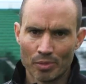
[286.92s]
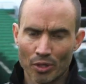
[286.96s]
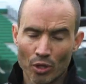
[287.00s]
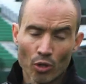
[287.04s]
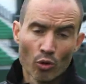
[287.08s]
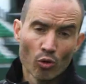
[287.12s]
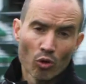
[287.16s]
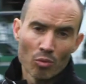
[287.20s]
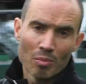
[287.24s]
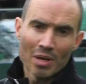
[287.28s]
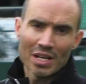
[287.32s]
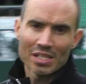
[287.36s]
But who
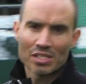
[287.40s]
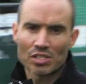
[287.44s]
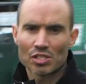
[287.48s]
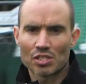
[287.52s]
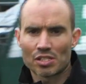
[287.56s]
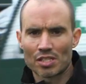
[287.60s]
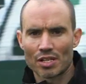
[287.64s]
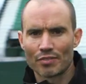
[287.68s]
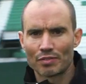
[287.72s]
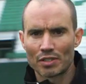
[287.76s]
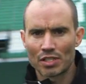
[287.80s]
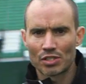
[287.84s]
will master
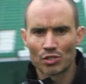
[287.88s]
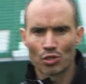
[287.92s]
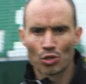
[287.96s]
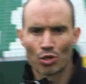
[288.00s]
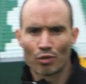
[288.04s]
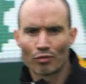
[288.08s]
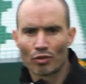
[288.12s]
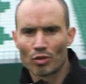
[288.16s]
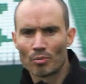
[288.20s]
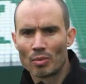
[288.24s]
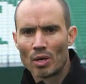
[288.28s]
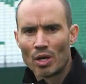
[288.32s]
72
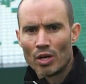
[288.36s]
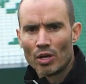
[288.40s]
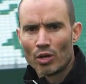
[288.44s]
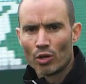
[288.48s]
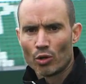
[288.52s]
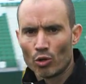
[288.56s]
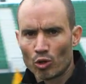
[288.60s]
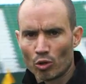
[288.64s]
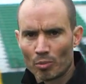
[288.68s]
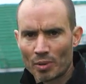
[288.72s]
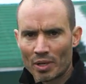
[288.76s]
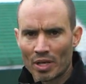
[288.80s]
of them?
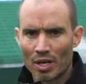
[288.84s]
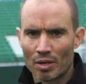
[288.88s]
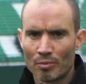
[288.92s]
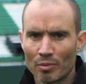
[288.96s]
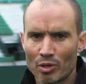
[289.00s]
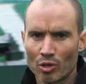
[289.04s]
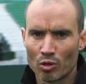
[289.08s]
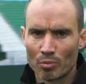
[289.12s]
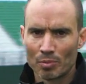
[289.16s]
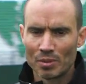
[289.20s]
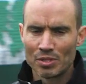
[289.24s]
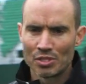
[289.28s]
Who will become the
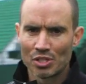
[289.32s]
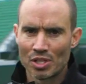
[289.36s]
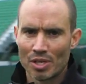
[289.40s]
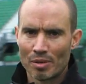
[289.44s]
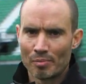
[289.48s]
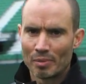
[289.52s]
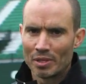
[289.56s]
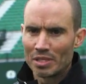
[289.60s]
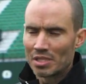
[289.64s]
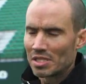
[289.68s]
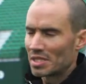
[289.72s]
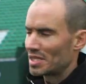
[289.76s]
Open champion and